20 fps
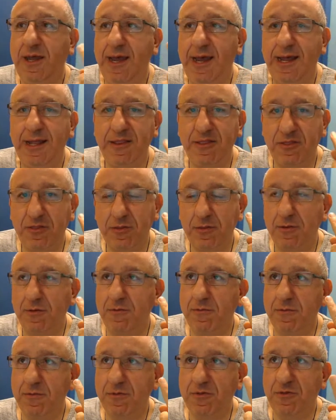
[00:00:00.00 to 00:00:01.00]
and
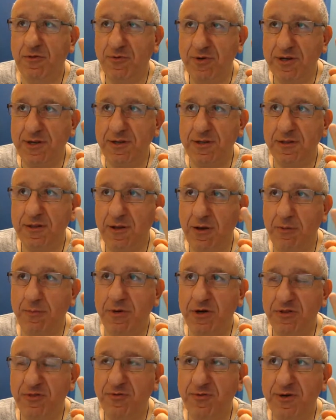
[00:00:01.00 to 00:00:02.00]
three
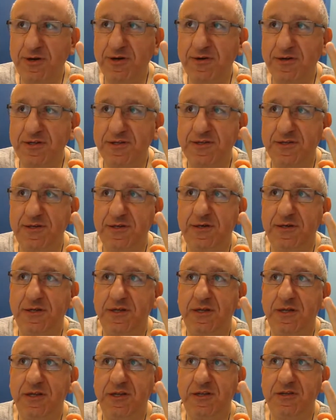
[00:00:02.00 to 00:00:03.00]
number three reason
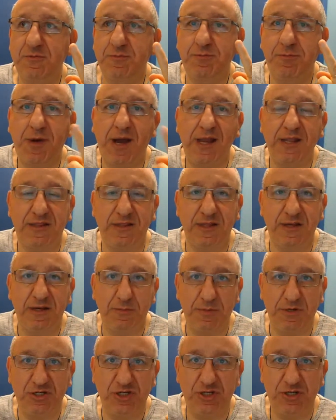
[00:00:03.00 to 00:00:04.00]
is bite
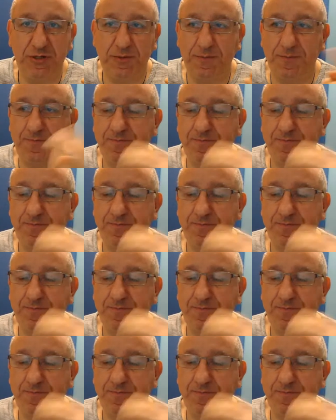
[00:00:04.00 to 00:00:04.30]
inhibition